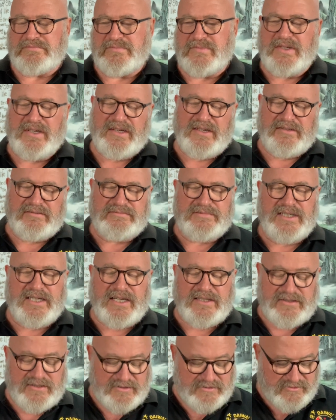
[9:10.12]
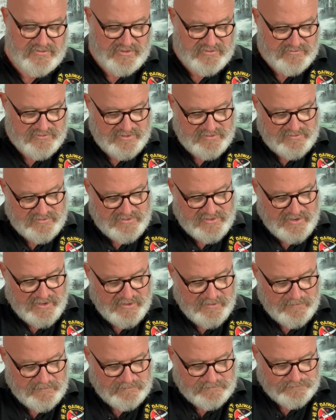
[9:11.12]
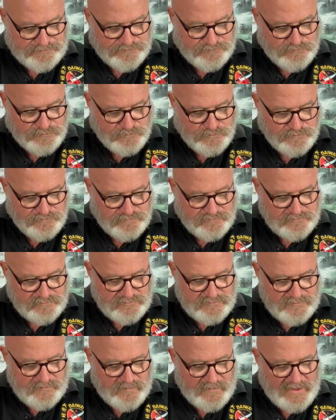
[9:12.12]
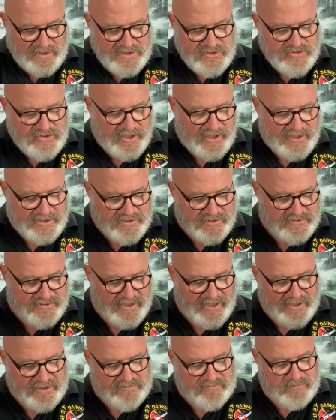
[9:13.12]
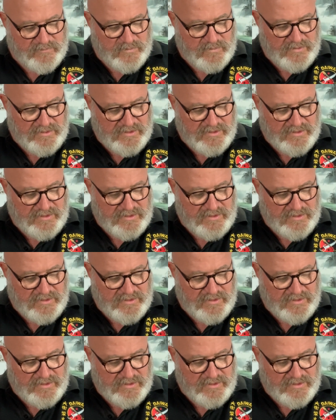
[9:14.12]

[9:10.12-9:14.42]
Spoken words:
you get the drift. So he's saying that